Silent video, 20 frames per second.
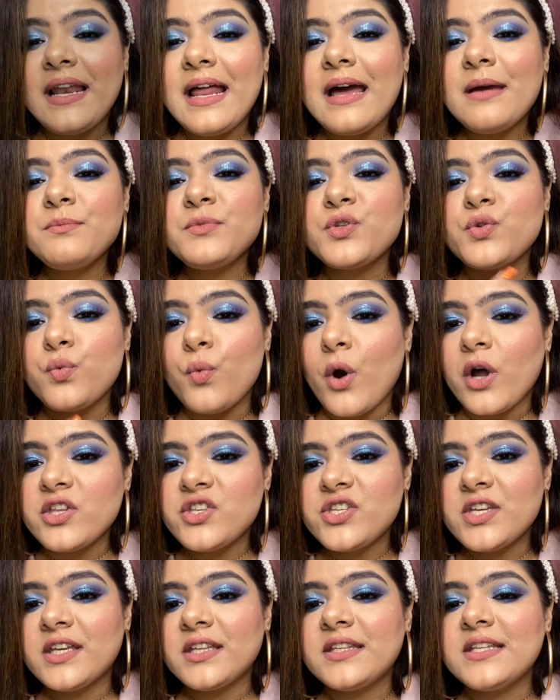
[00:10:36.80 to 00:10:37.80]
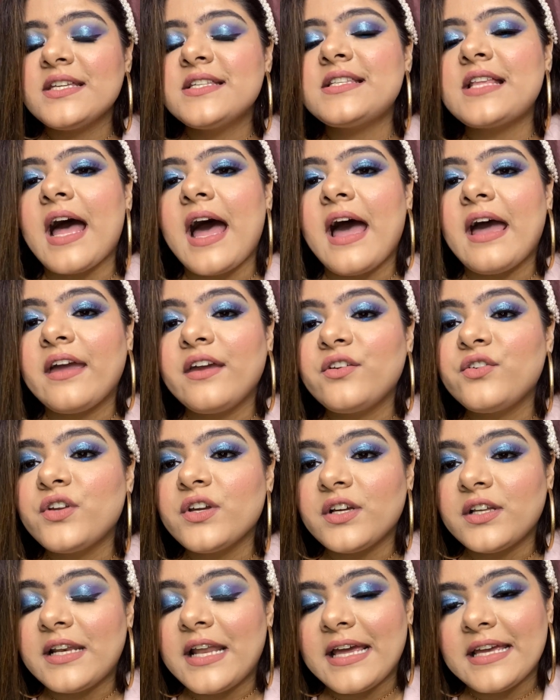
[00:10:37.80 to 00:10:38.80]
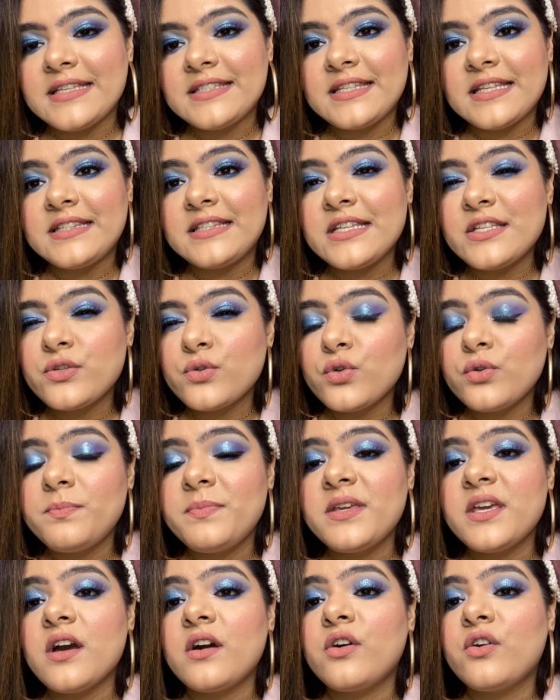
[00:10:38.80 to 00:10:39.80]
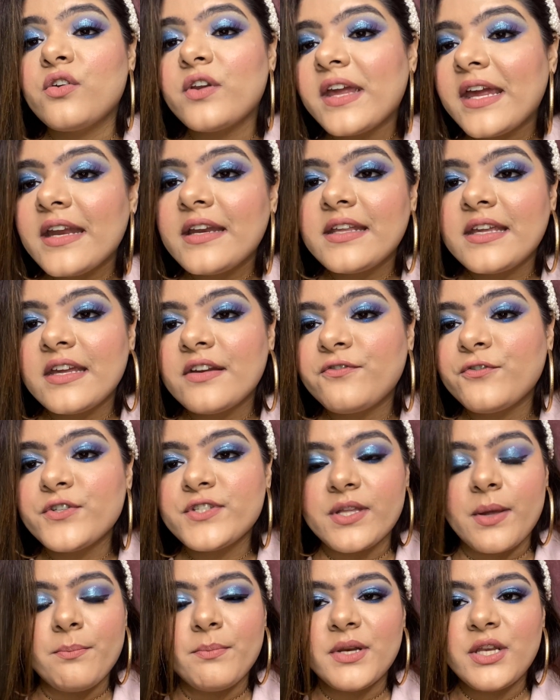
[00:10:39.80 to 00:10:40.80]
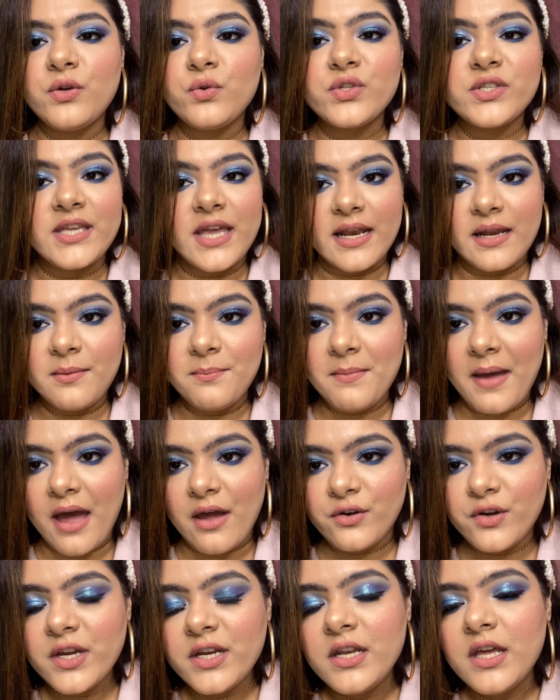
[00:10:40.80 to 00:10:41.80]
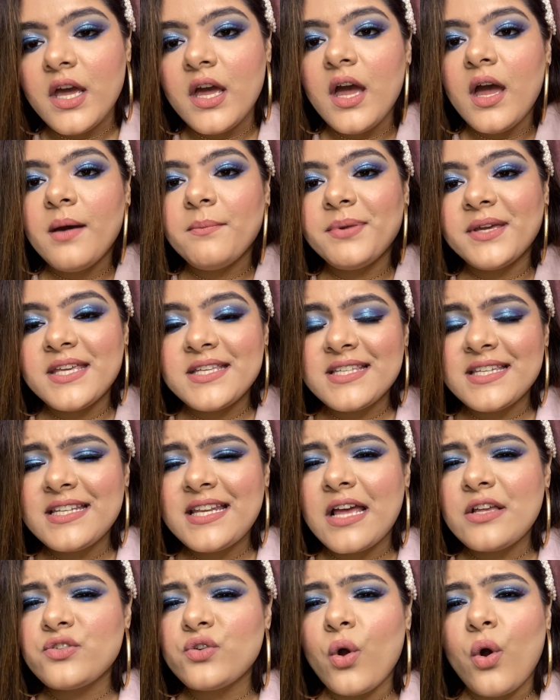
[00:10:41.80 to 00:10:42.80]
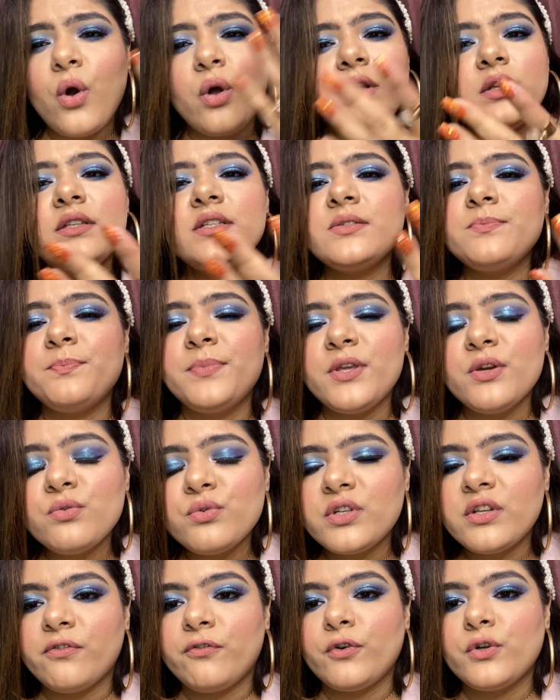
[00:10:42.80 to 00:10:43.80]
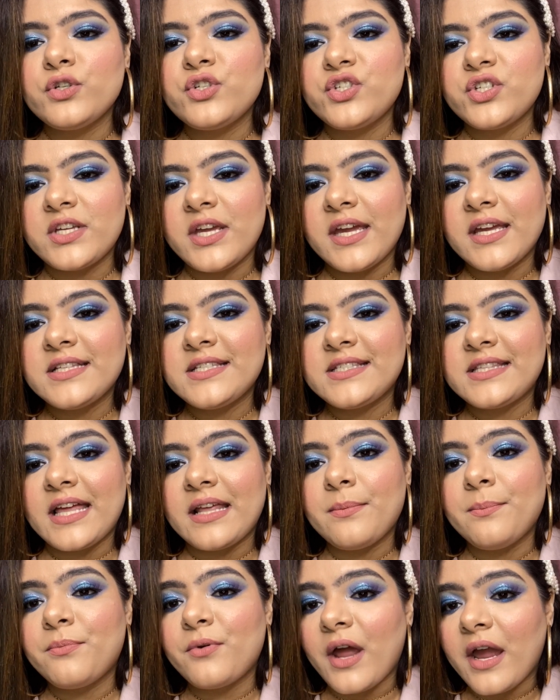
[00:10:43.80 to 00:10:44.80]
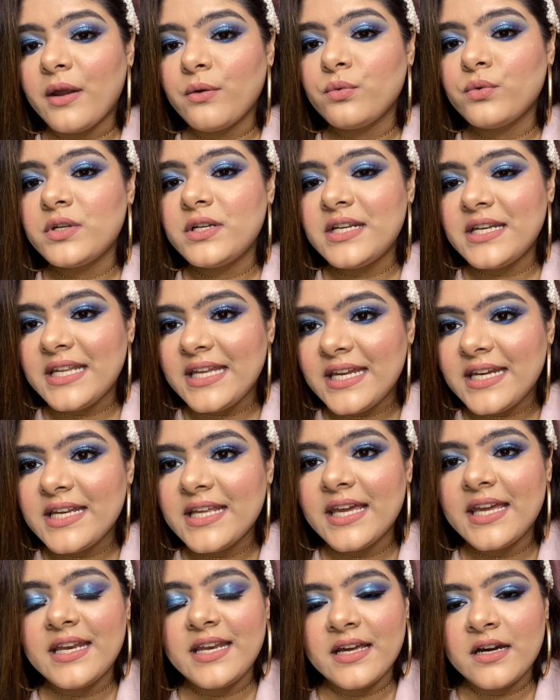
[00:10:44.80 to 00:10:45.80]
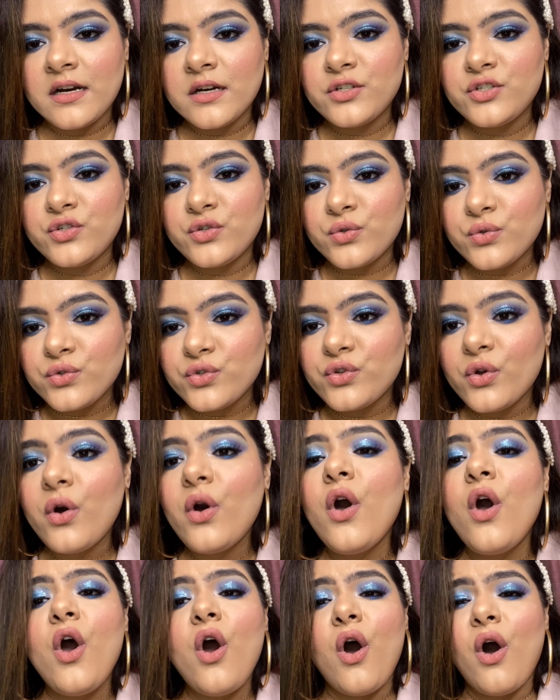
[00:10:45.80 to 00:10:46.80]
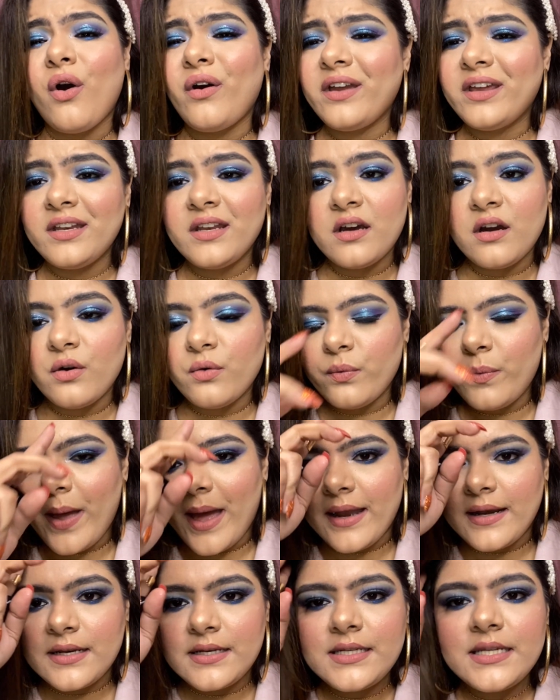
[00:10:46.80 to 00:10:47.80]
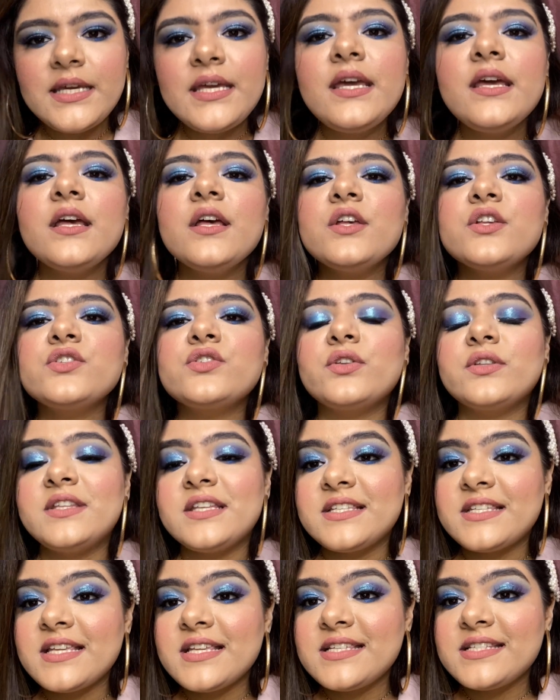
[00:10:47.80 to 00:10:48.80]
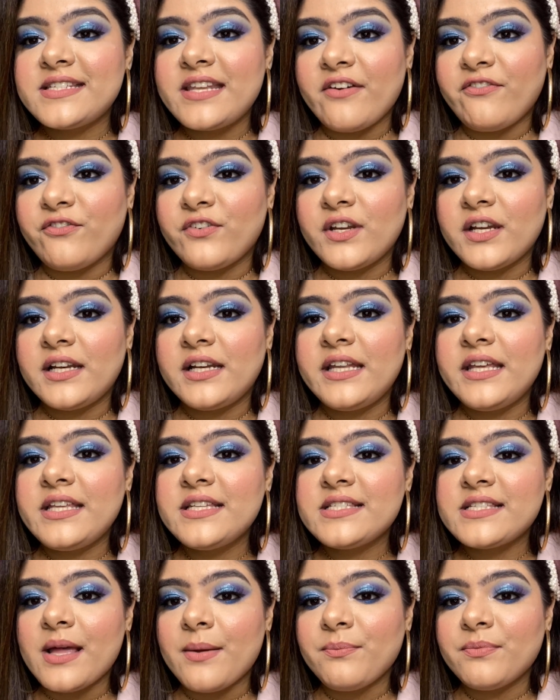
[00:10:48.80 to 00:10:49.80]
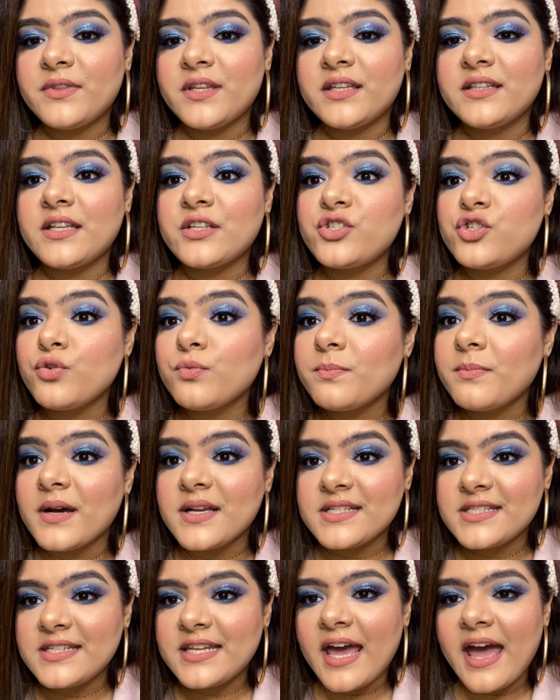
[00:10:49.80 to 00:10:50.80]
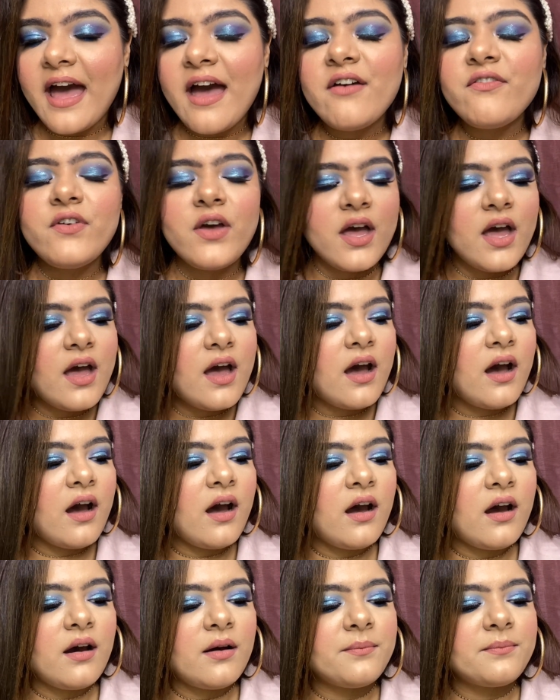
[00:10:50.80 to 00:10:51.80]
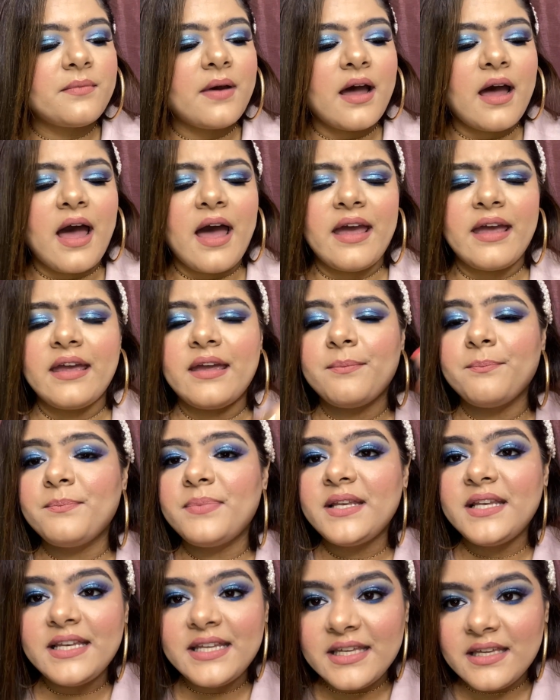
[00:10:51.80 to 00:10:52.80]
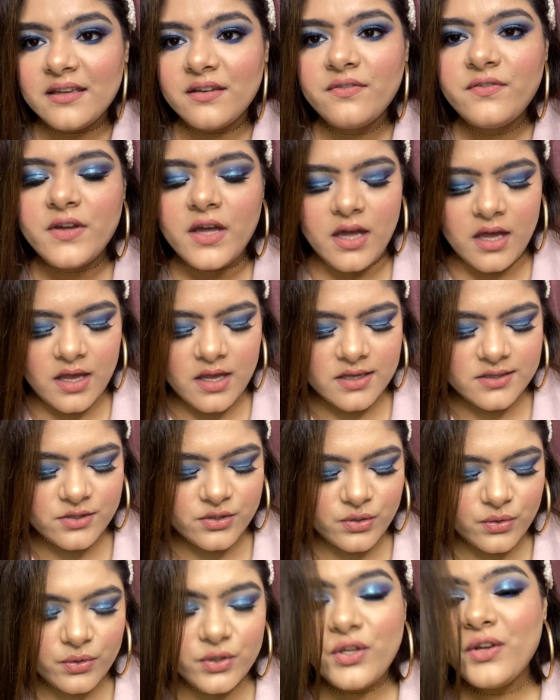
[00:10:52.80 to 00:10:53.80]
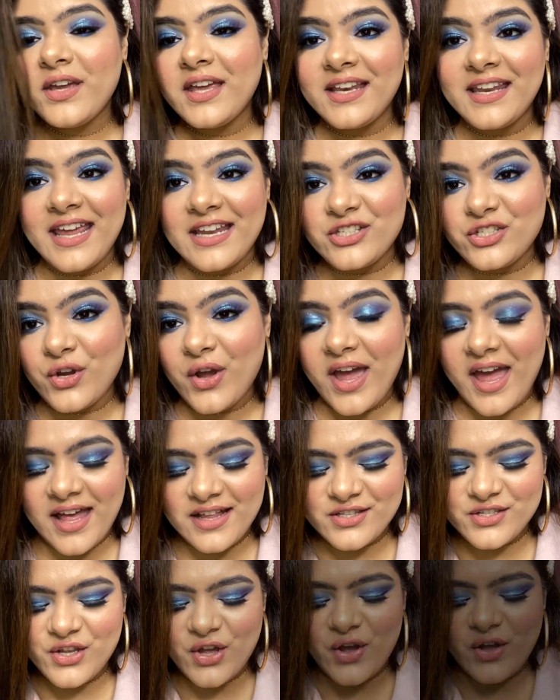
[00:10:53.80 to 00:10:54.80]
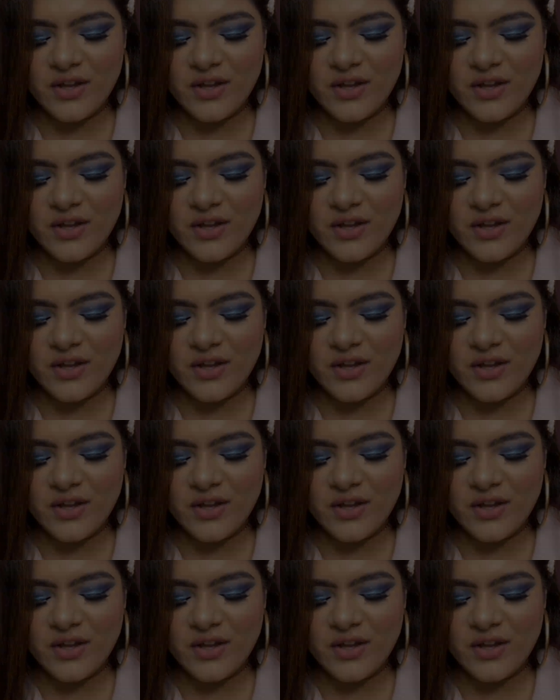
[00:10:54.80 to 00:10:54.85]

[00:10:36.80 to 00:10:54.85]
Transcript: I'm swatching this, I realized that this could be a great kit for somebody who's getting married, because it has all the beautiful shades that a bride would need in her trousseau or in her vanity. So this is definitely something that you must have, I believe. So you can get your hands on